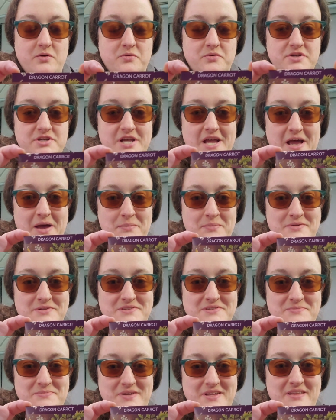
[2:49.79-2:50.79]
which happened
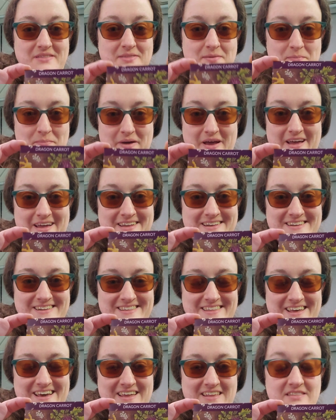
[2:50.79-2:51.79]
to be the
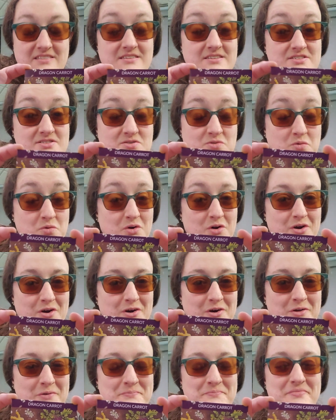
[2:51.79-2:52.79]
bed that the
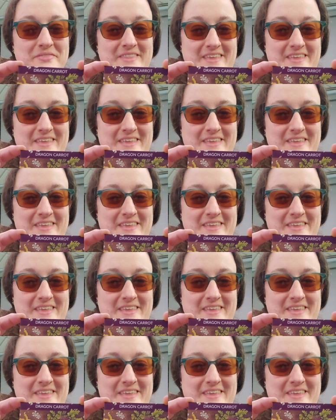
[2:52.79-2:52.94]
squirrel